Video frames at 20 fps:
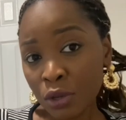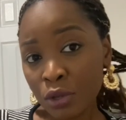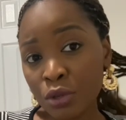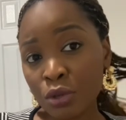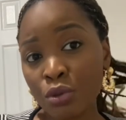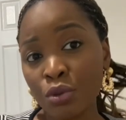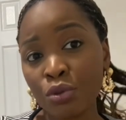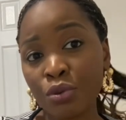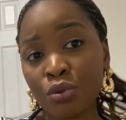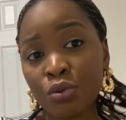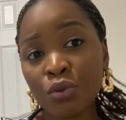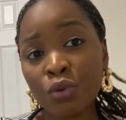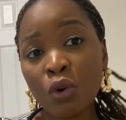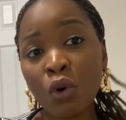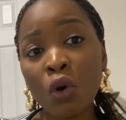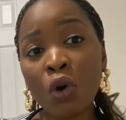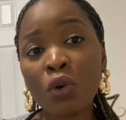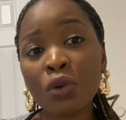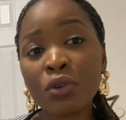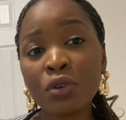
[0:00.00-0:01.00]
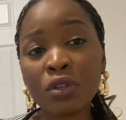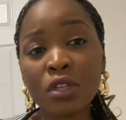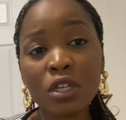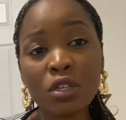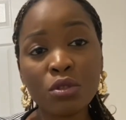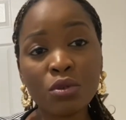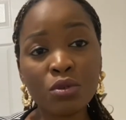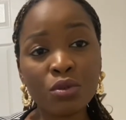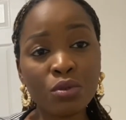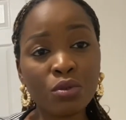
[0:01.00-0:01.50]
to do all you need
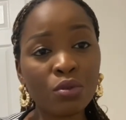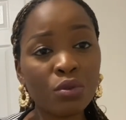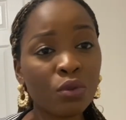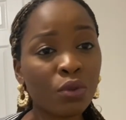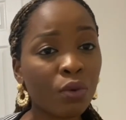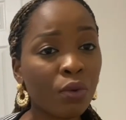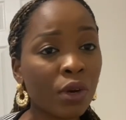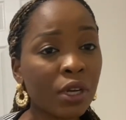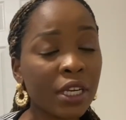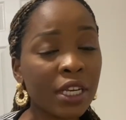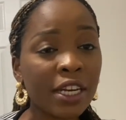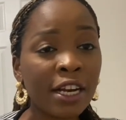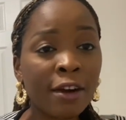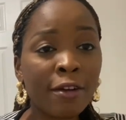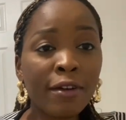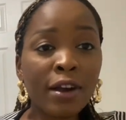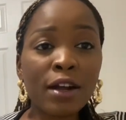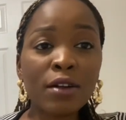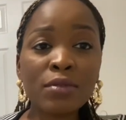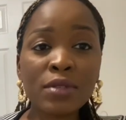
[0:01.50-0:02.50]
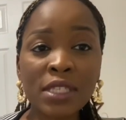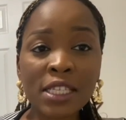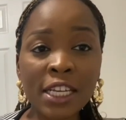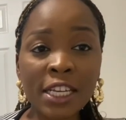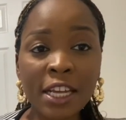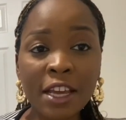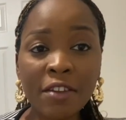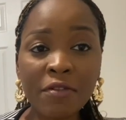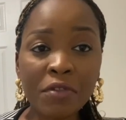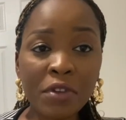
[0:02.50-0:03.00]
to do the running arounds and
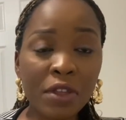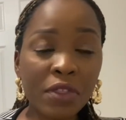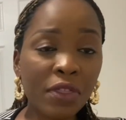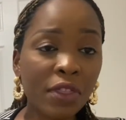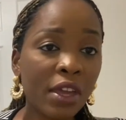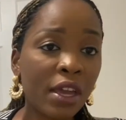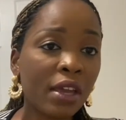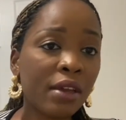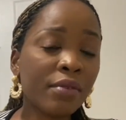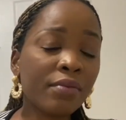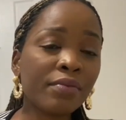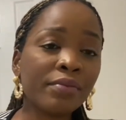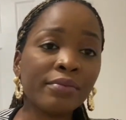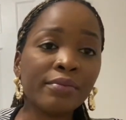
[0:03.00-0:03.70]
everything